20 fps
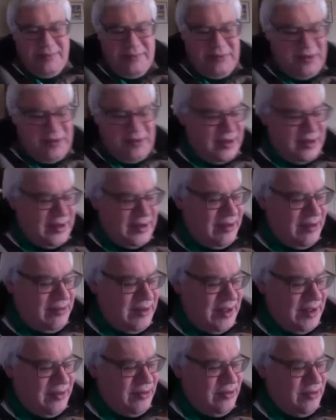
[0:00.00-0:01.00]
Jalen, I
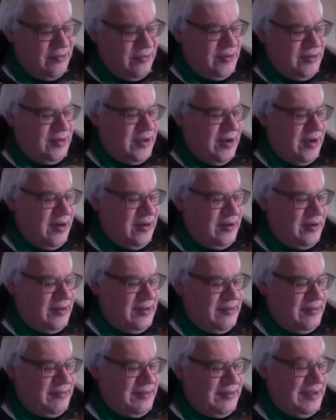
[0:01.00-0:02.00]
don't, I don't know if you'd guard
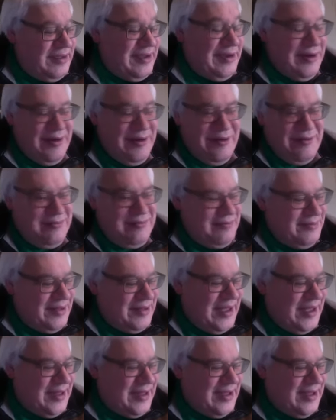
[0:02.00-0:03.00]
here. The
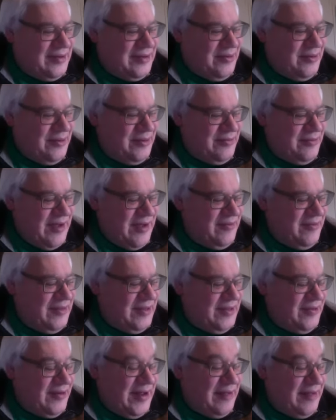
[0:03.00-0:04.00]
guy got 25
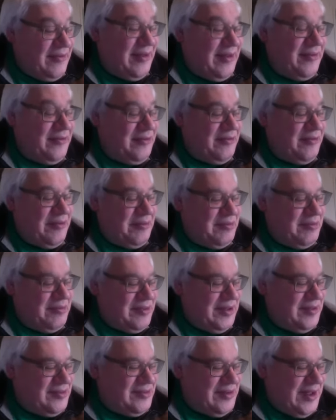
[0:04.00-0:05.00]
the other night. I don't even know if I'm
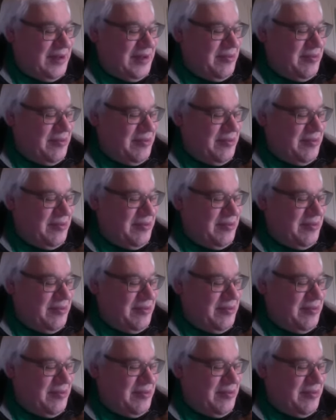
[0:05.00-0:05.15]
saying his name